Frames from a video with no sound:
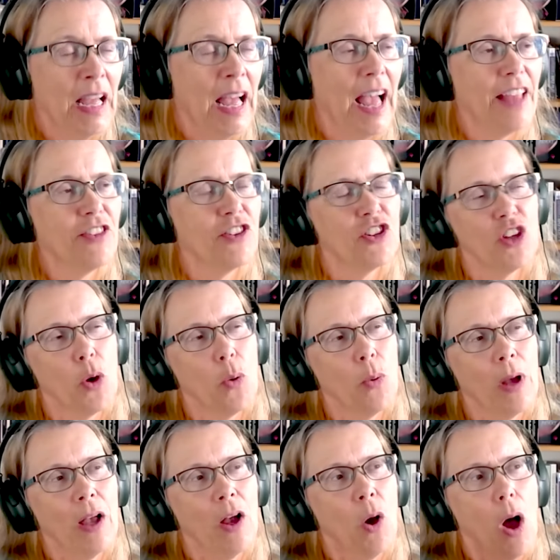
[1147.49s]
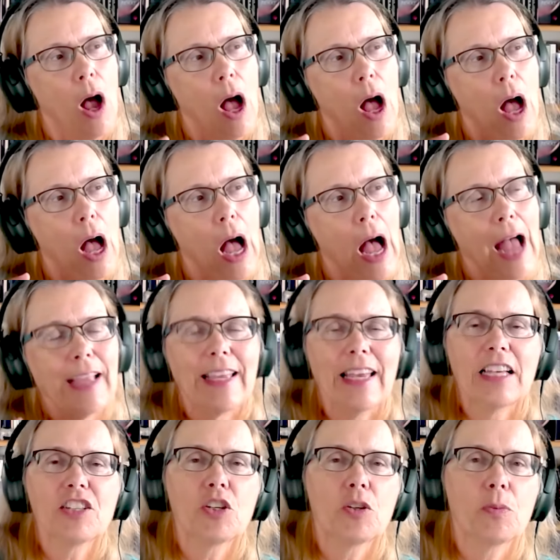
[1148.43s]
And so I
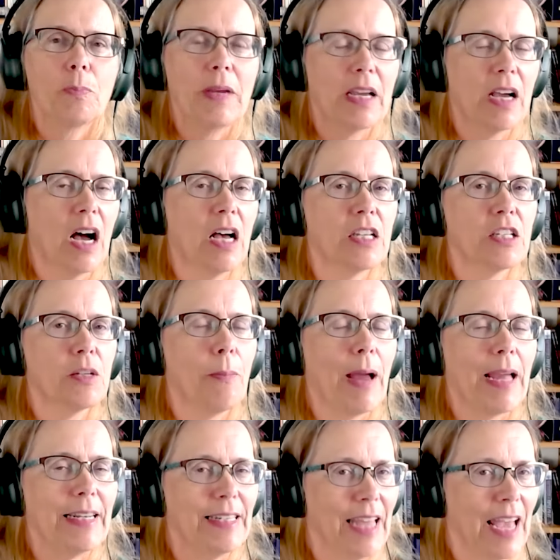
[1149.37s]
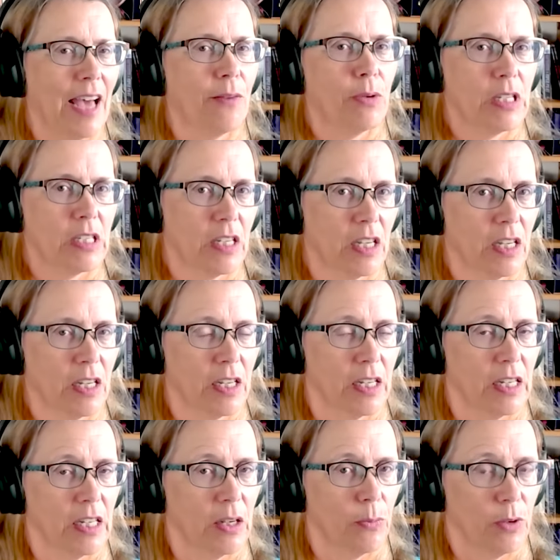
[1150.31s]
guess because my dad
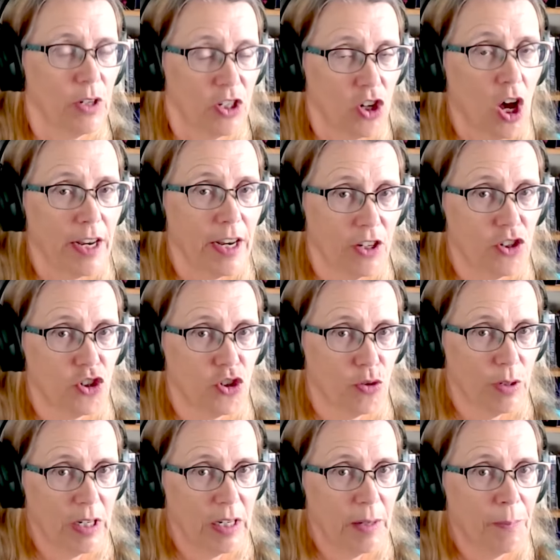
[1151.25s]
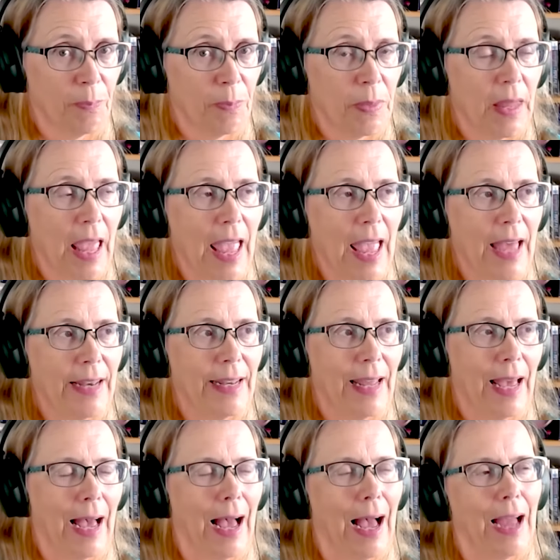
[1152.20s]
taught history, and
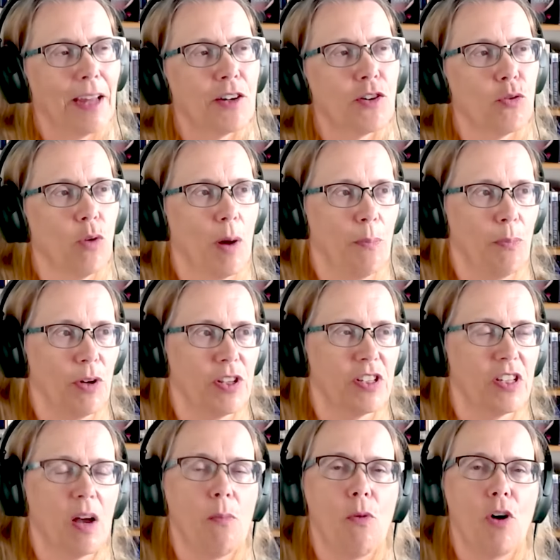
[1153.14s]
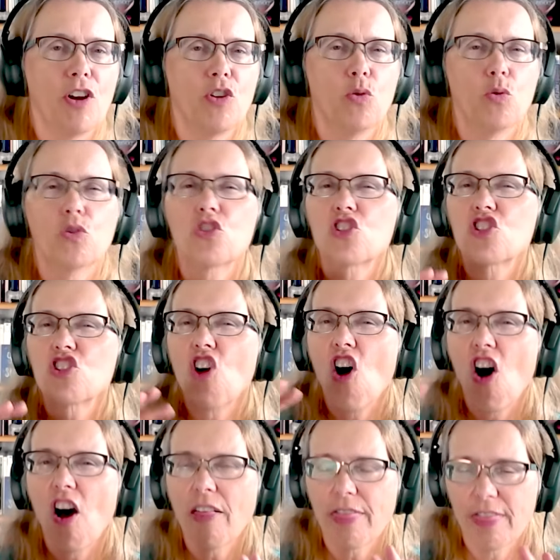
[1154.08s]
I grew up with someone who
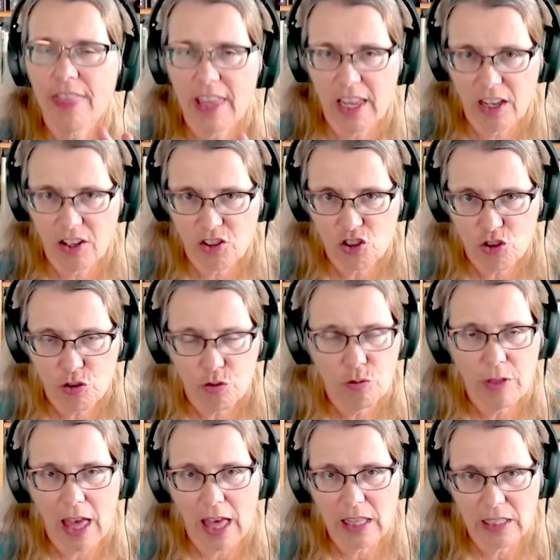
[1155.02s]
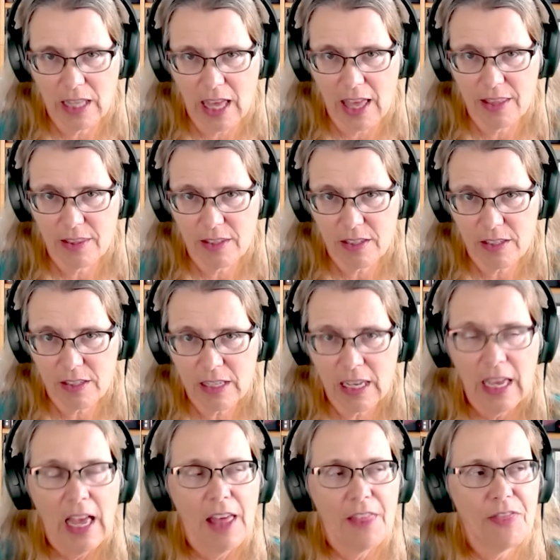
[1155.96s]
saw things through that lens,
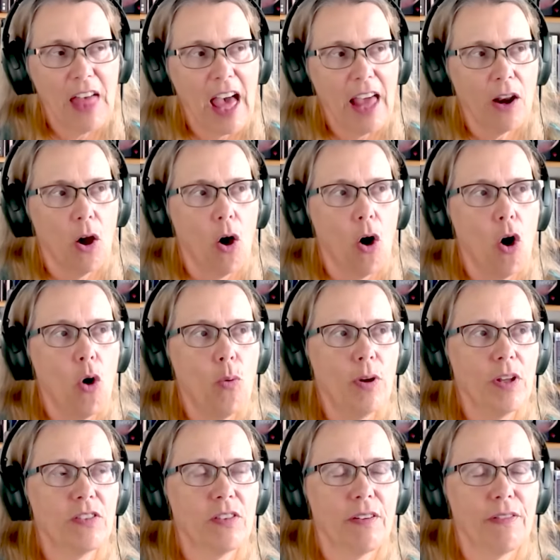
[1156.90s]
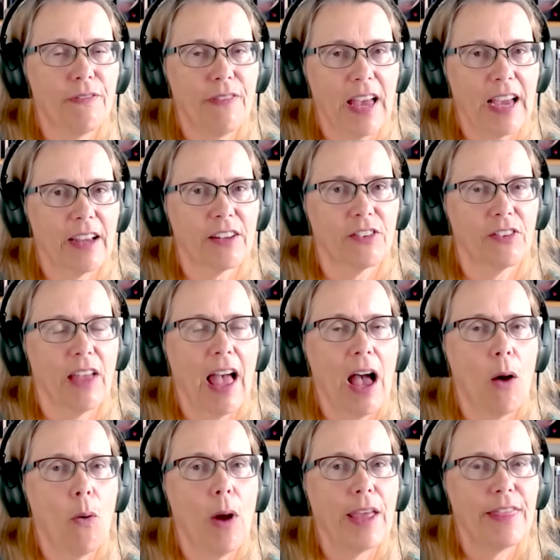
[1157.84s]
that always affects
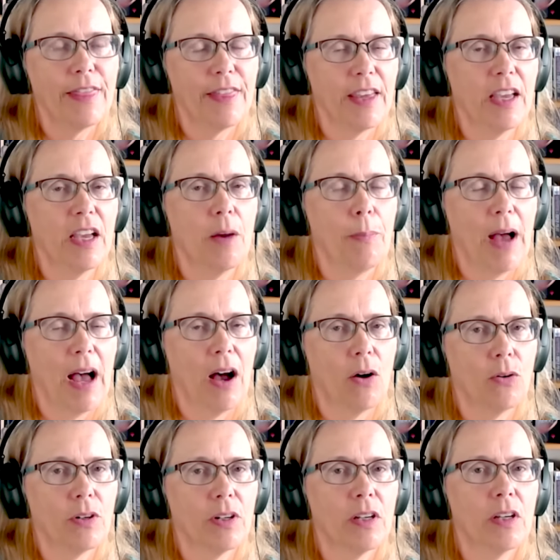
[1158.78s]
how I think about